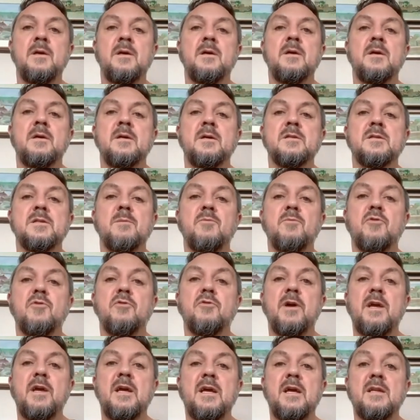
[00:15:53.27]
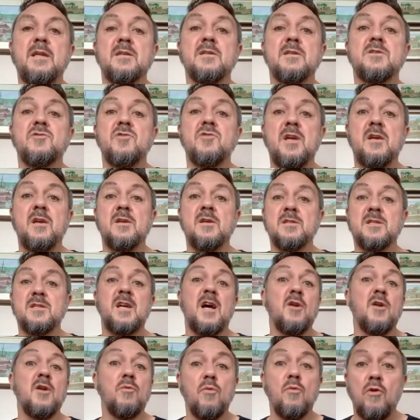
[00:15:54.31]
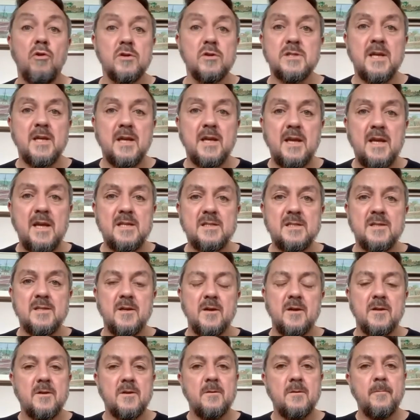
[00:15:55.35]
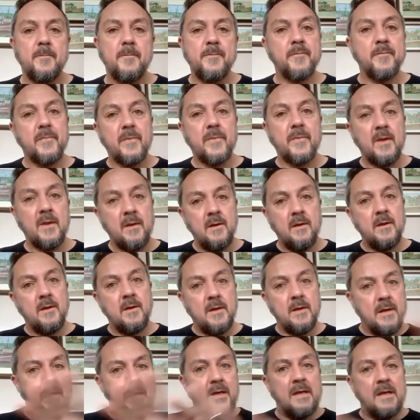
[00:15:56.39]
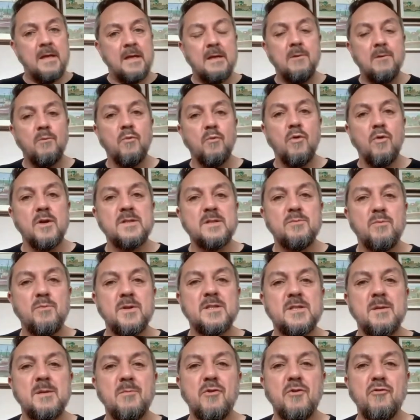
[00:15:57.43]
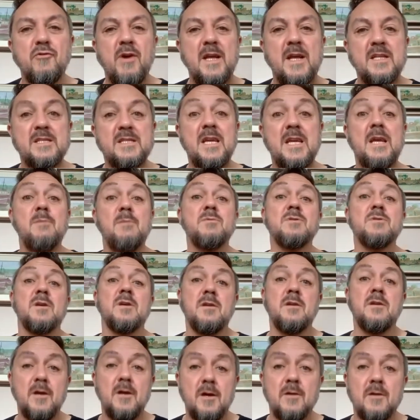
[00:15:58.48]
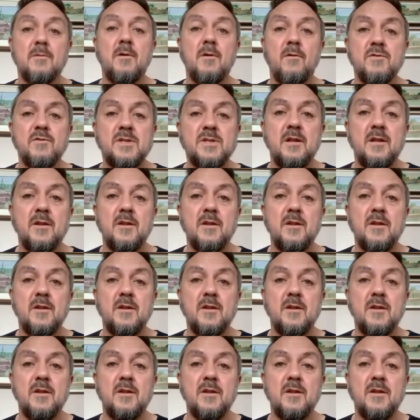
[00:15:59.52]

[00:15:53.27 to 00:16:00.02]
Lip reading: some great industry stalwarts, I guess, that had worked with some great teams and obviously